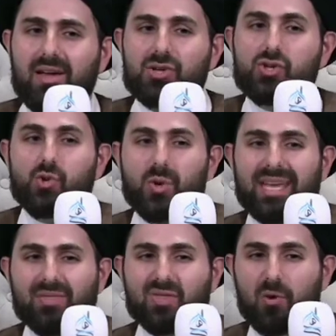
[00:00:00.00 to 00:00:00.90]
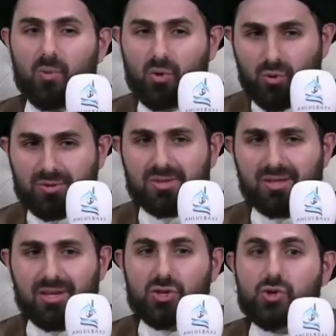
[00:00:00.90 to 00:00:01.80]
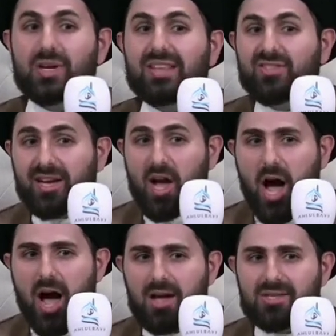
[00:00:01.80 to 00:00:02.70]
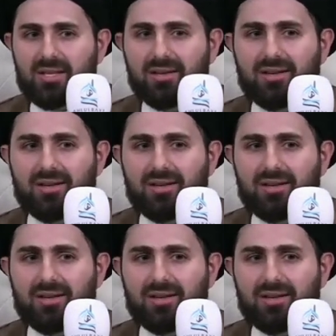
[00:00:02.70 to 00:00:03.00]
Treat the root, treat the cause,